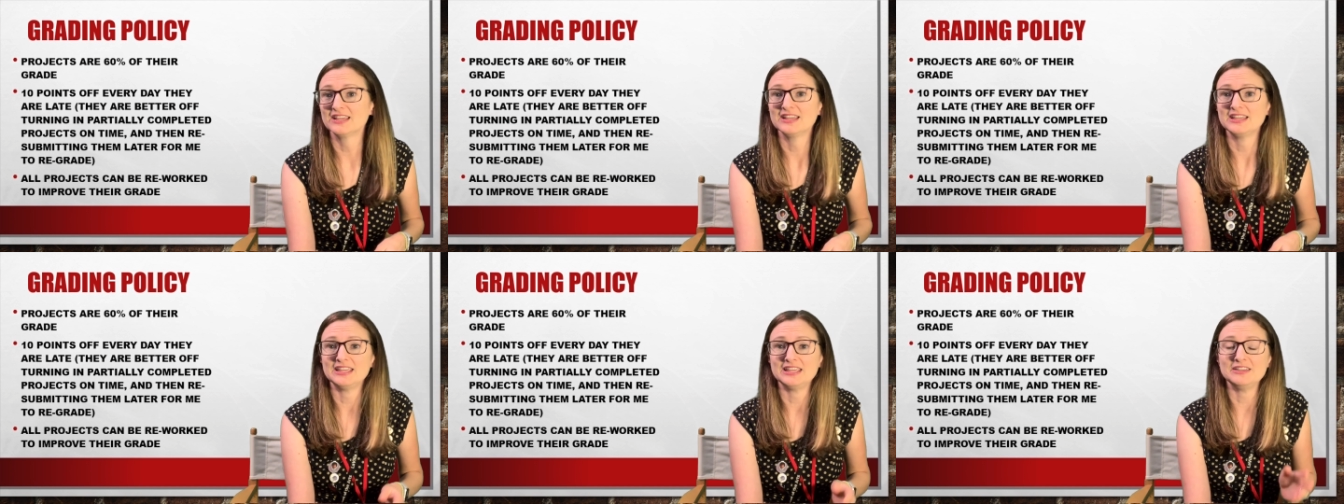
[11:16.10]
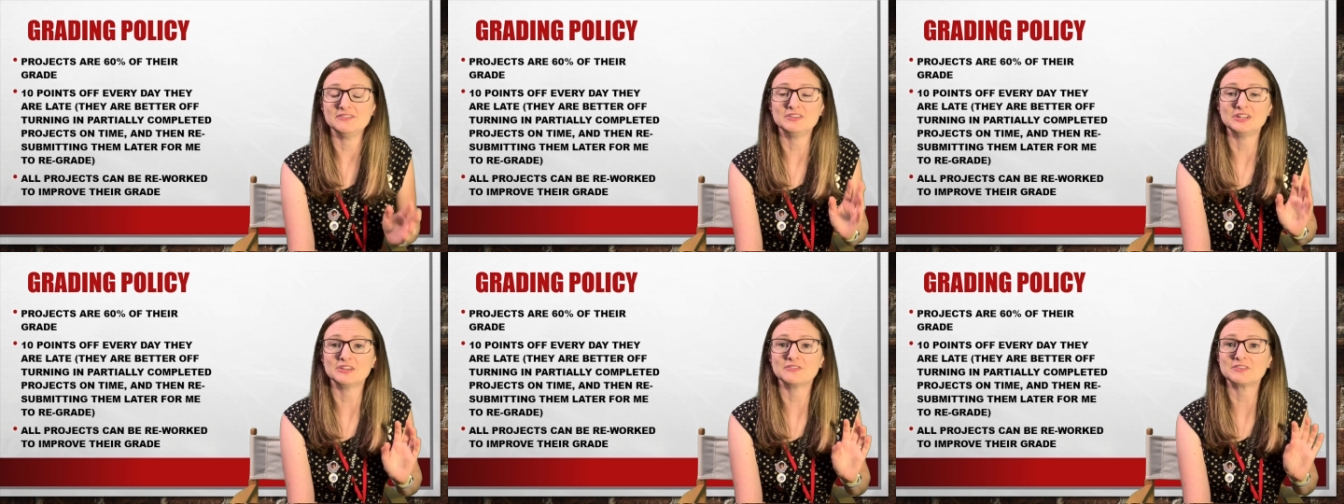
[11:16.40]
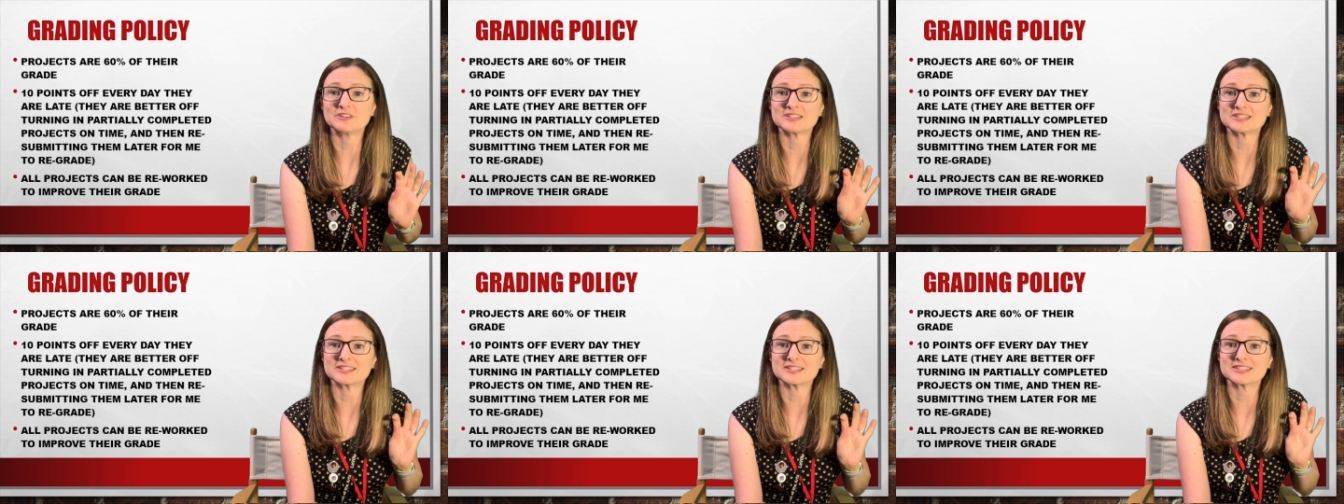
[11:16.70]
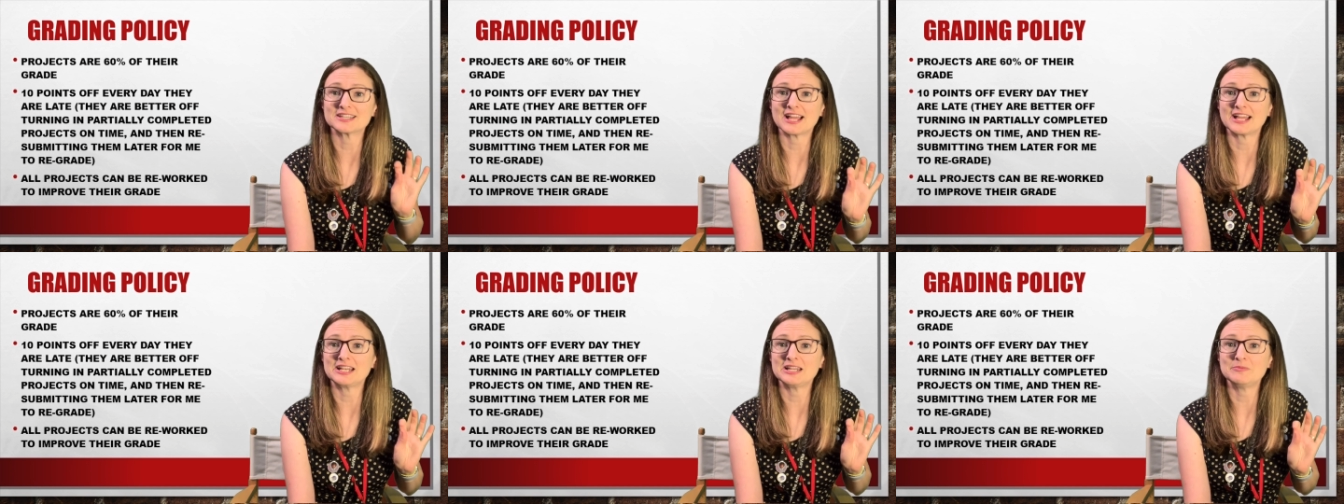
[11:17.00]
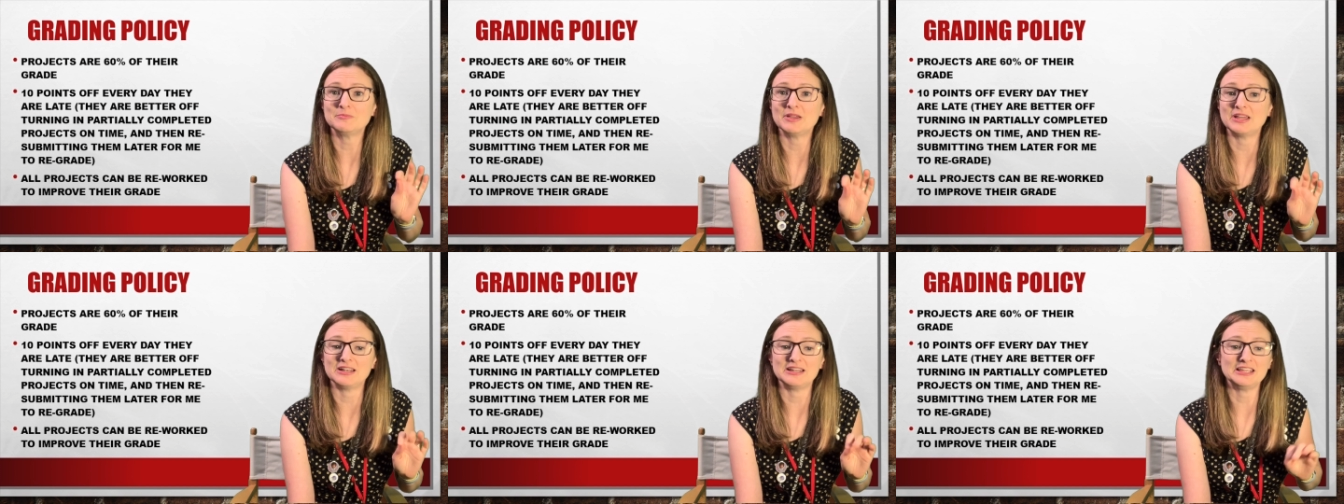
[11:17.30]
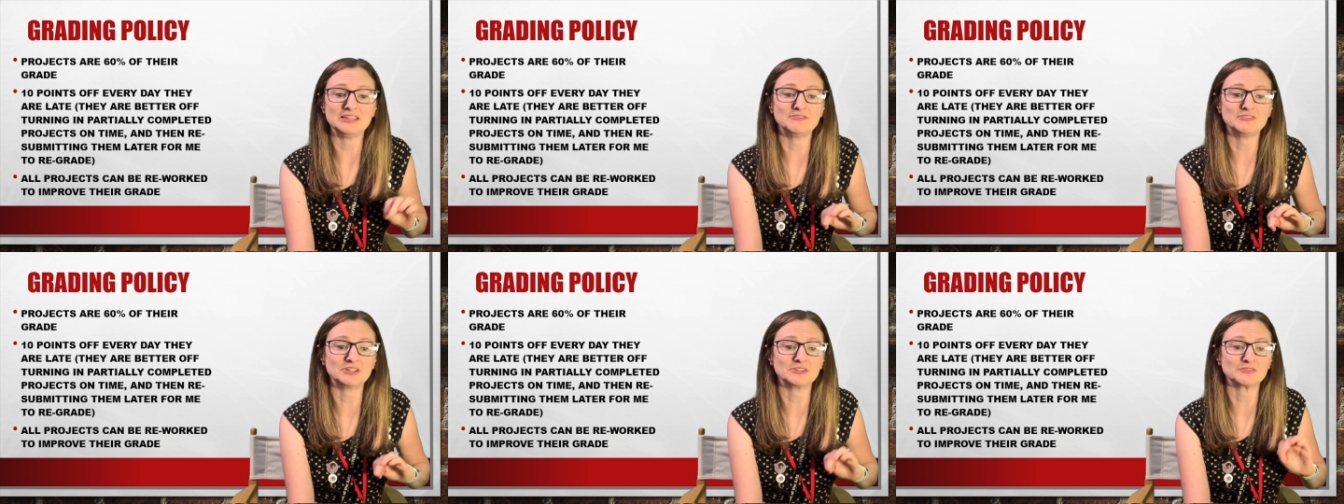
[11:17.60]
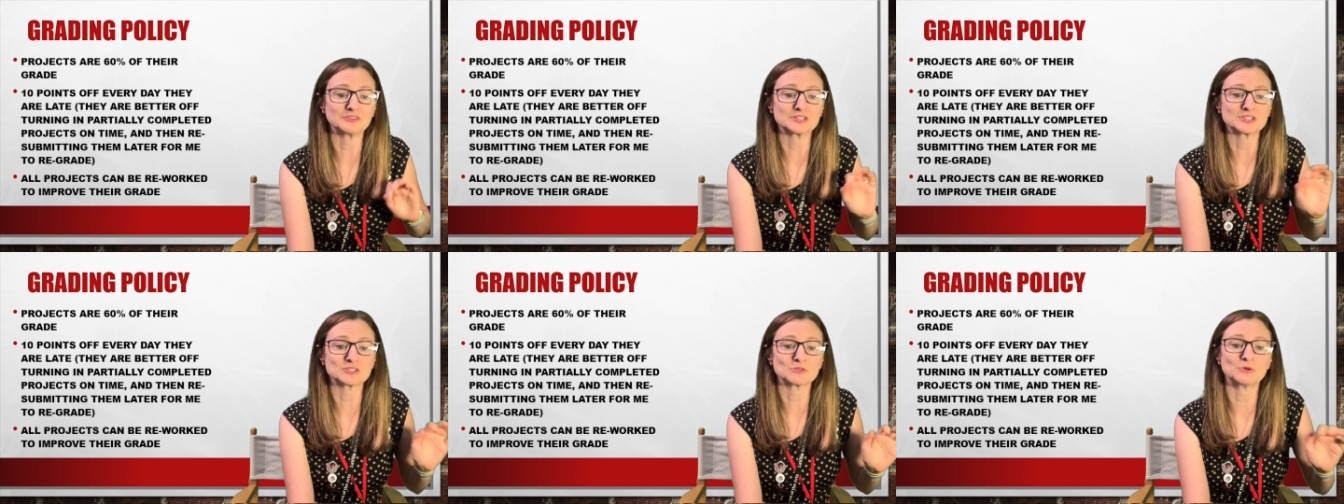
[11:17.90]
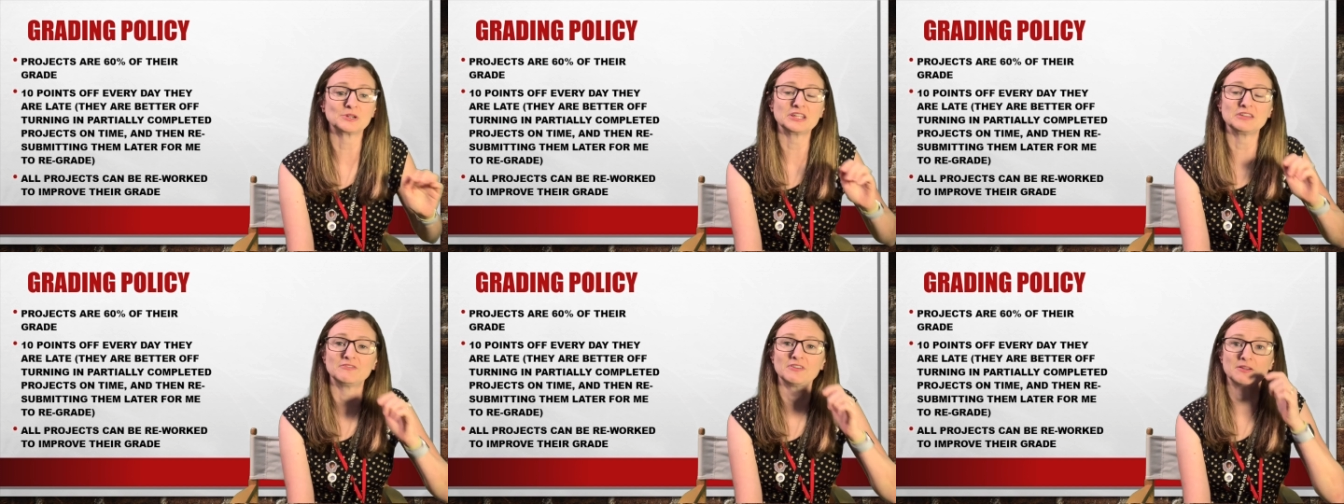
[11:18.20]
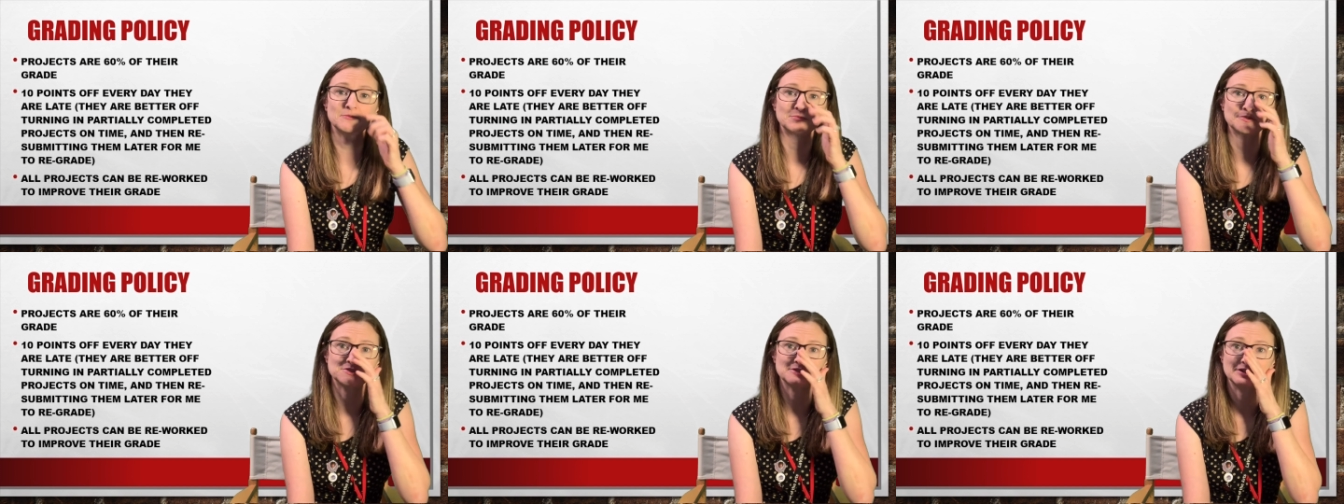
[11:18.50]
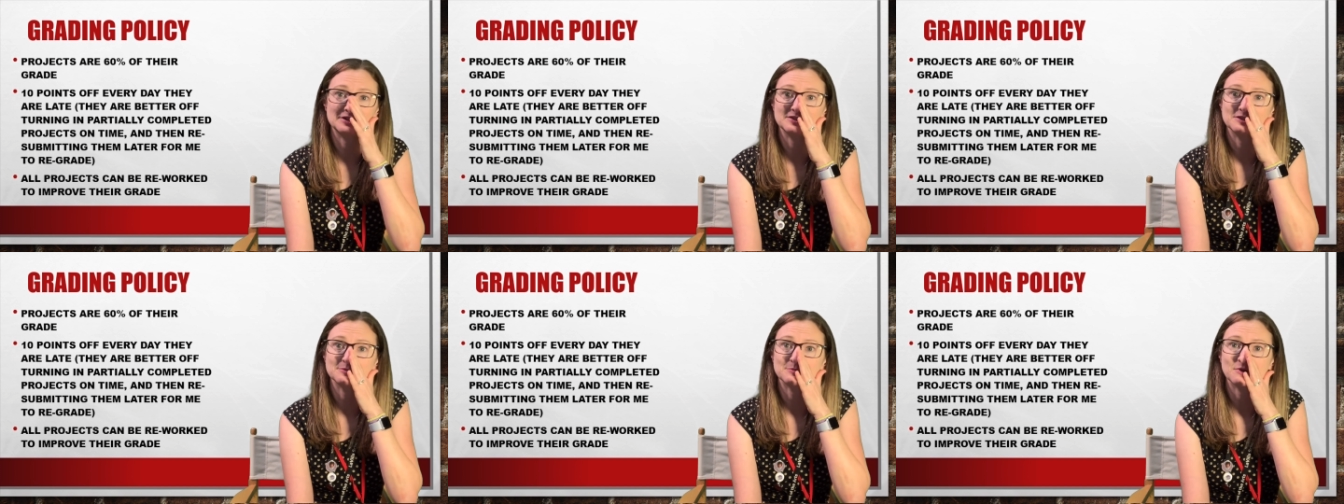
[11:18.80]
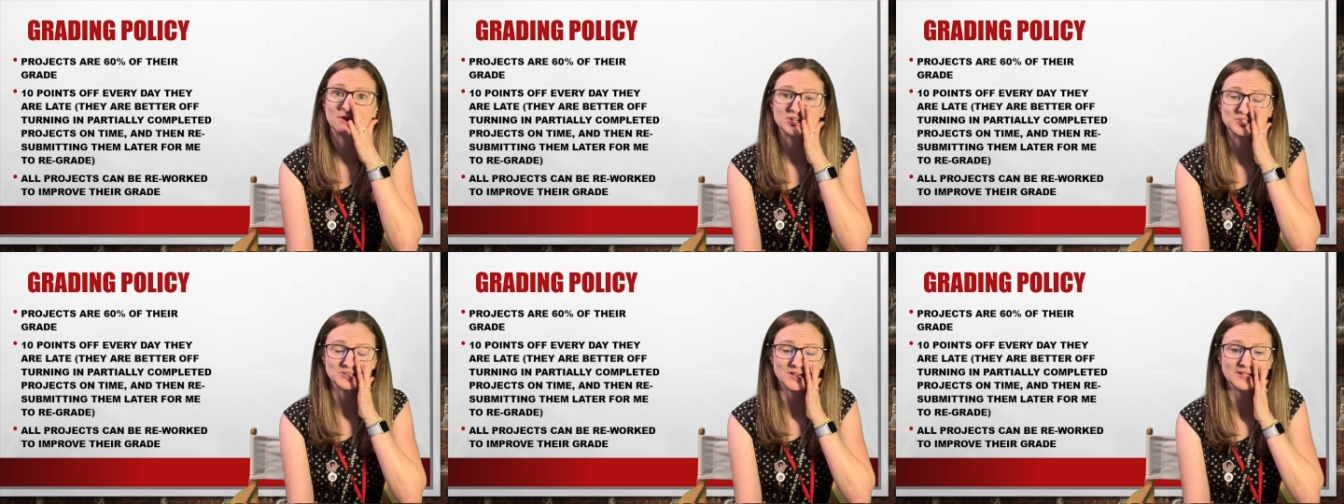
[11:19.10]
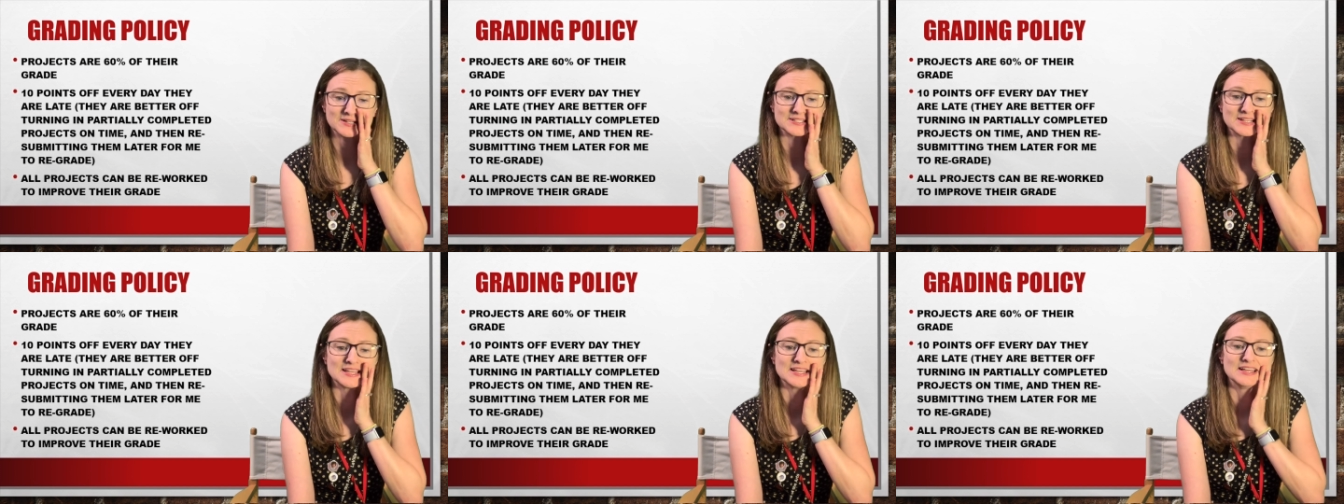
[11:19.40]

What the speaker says: even if it's a tiny bit, even if it's 25% of the project,